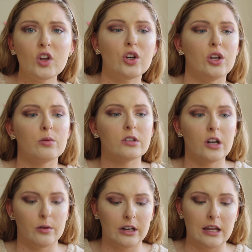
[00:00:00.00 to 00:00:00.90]
you will
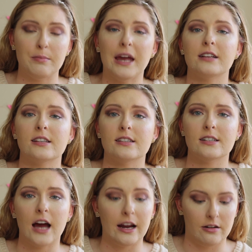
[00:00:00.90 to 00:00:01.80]
know that he bakes his
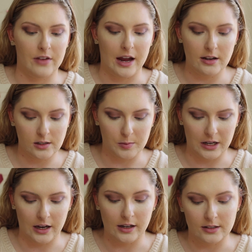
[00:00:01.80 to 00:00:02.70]
entire face
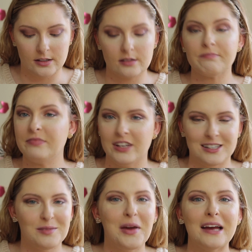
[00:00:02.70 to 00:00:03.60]
because
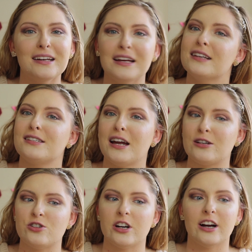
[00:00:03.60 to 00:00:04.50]
he's a man, he has
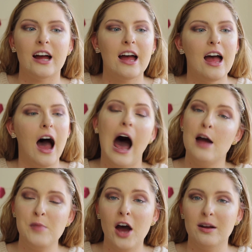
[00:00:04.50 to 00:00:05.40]
texture.
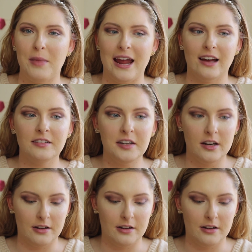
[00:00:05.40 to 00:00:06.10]
I'm not a man.